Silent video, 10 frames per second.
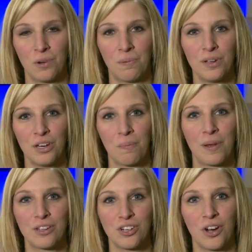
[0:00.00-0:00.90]
We'll put your
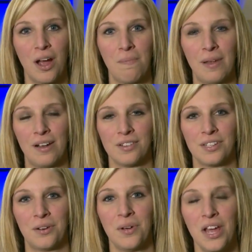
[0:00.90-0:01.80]
picture up and
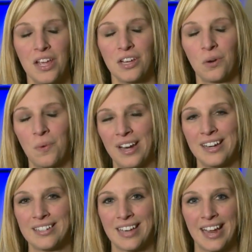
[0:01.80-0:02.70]
also your
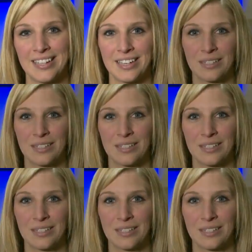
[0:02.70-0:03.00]
wedding date.